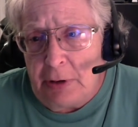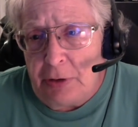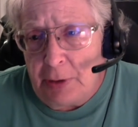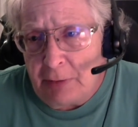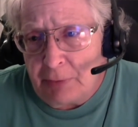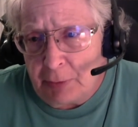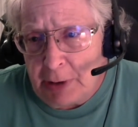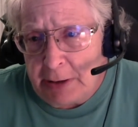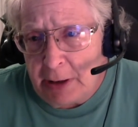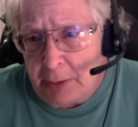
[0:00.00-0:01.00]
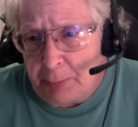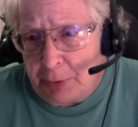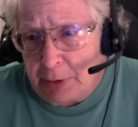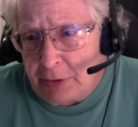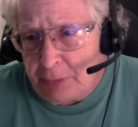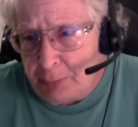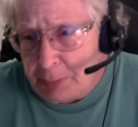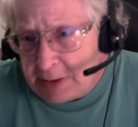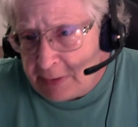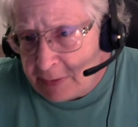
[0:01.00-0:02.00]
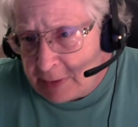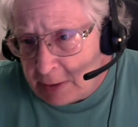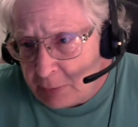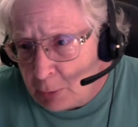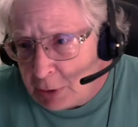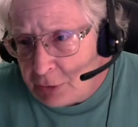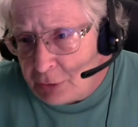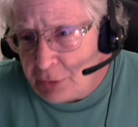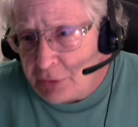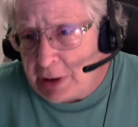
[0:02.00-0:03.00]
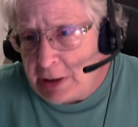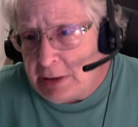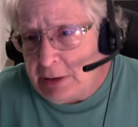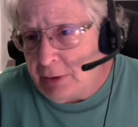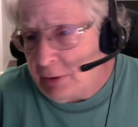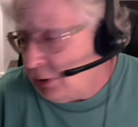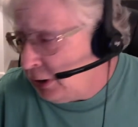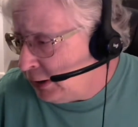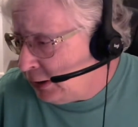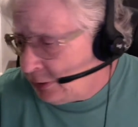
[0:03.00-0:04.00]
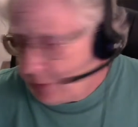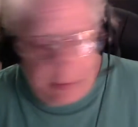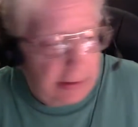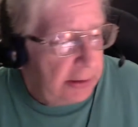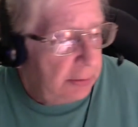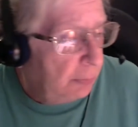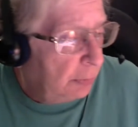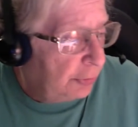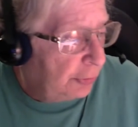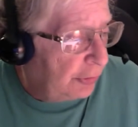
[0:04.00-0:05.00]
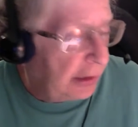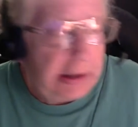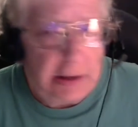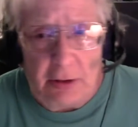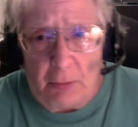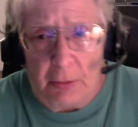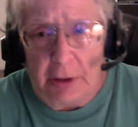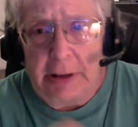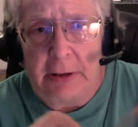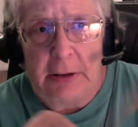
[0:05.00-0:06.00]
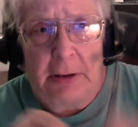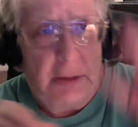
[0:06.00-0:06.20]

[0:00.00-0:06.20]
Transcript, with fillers: You have a great night. Please be safe. What did you say here? I can't see what you're saying in Oregon.